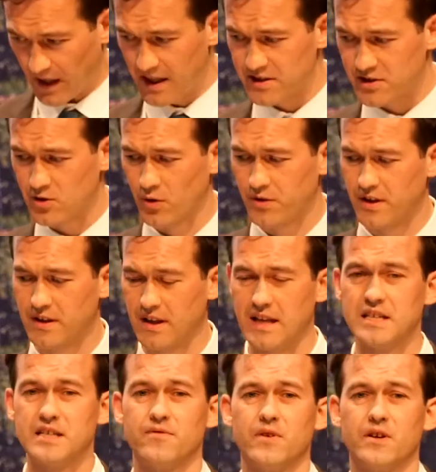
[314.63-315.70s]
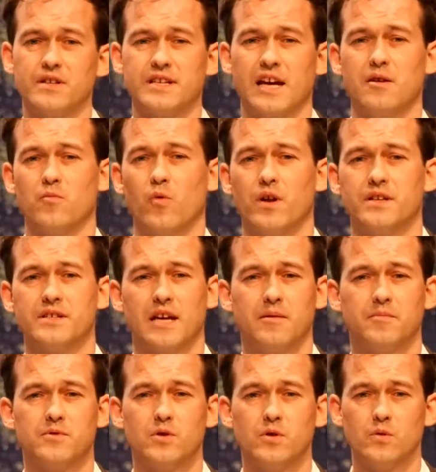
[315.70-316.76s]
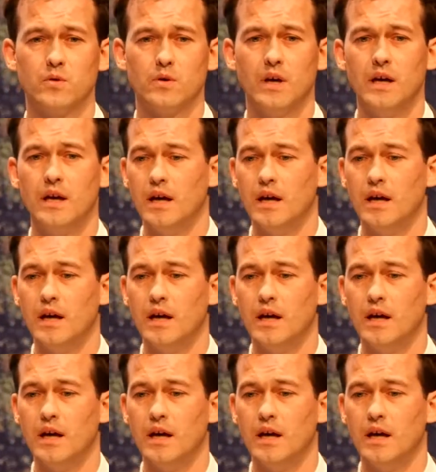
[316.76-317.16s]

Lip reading: and showed that the interferon type 1, type 2